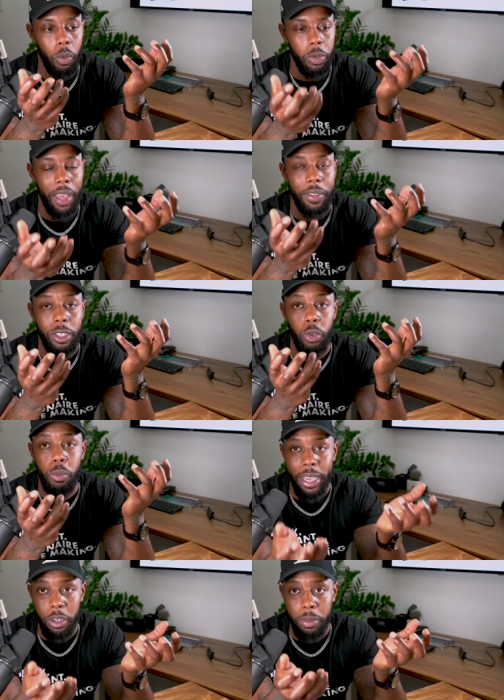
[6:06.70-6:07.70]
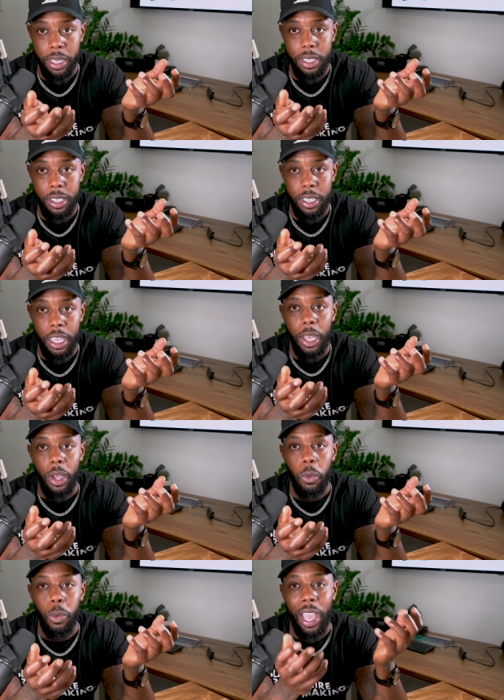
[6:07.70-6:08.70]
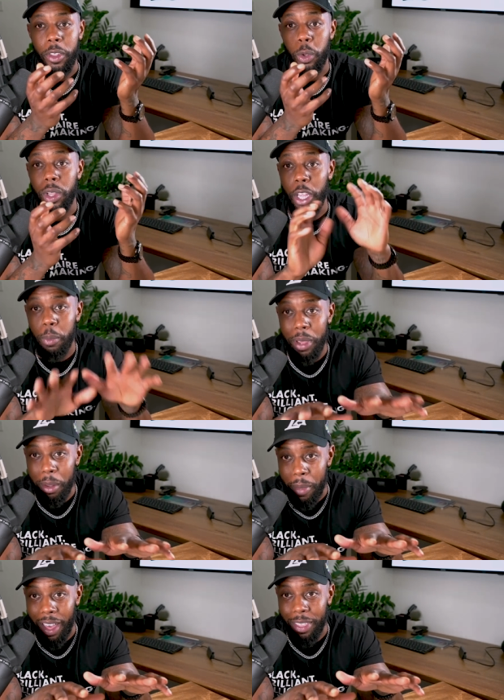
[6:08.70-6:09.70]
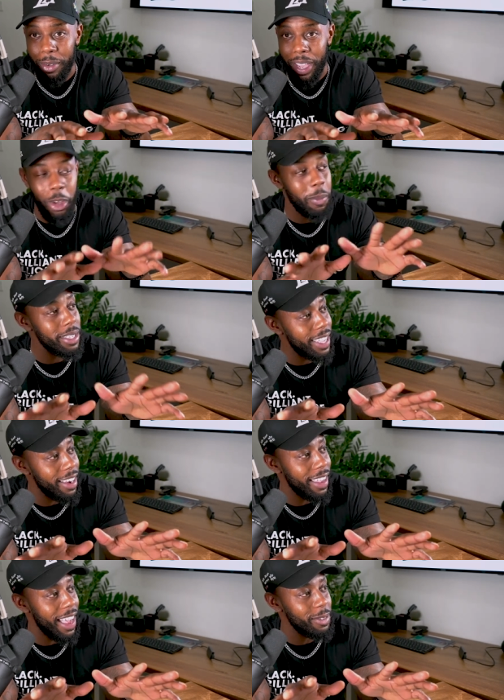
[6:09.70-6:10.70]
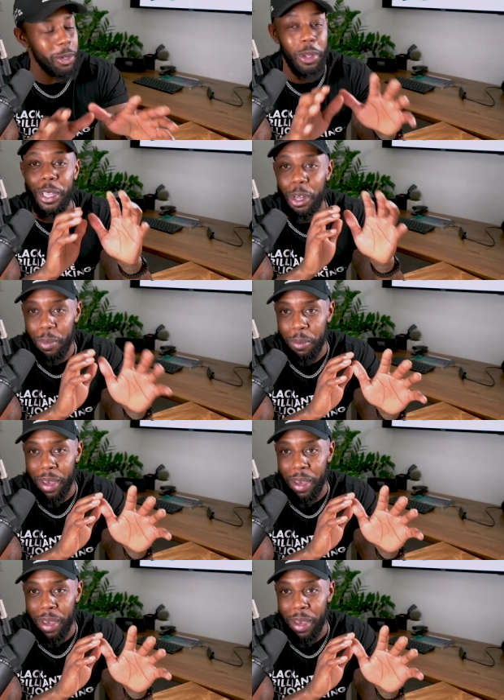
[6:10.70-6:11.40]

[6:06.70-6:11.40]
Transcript: Once we have these two measurements, we have to do a little bit of math. Okay, don't be scared, guys. We're gonna do a little bit of